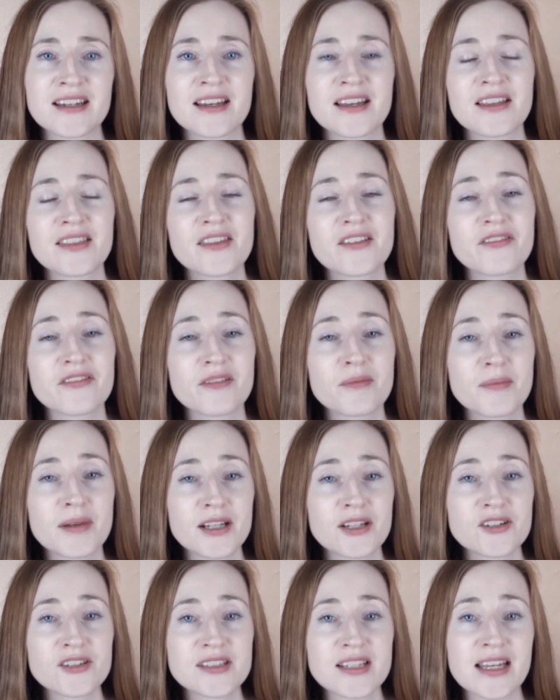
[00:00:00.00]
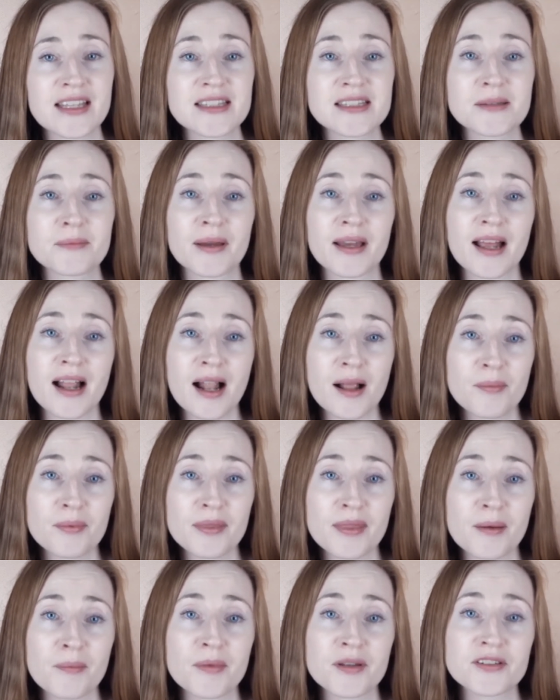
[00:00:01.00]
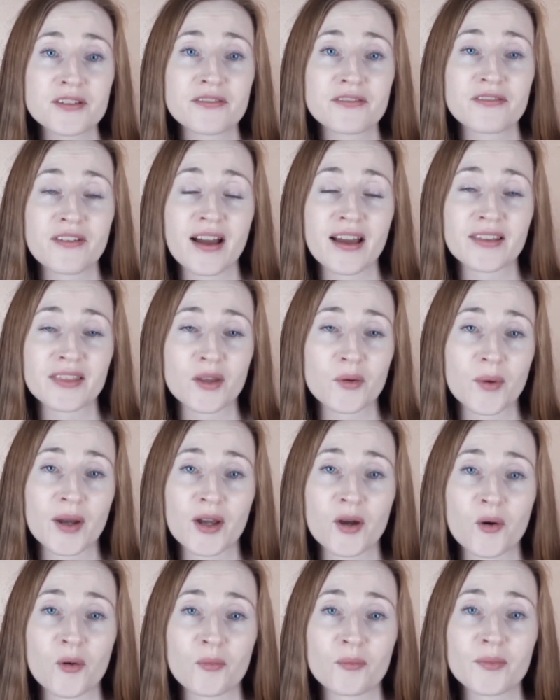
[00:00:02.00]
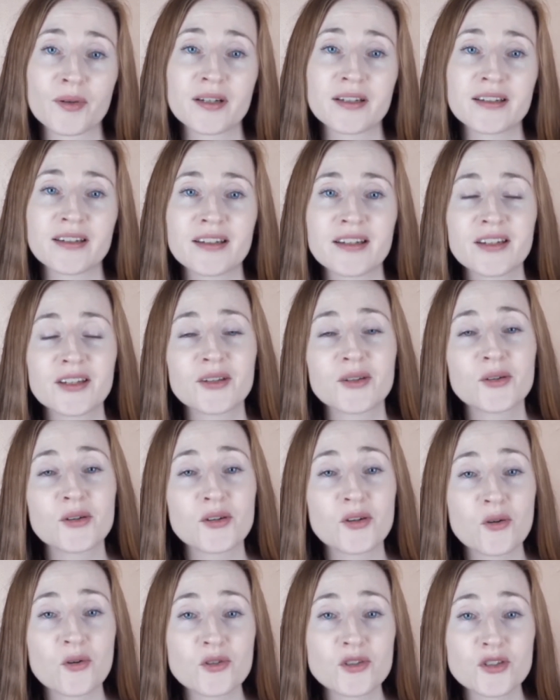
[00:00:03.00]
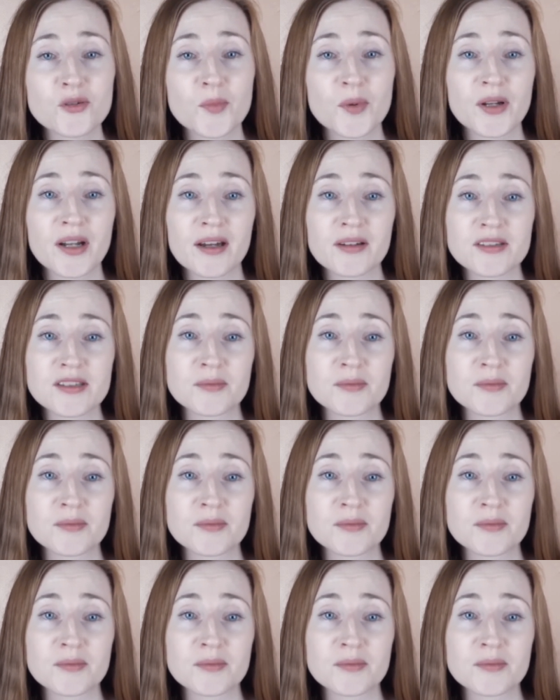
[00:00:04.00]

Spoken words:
The familiar scents may help them to find their way home. You can also put out some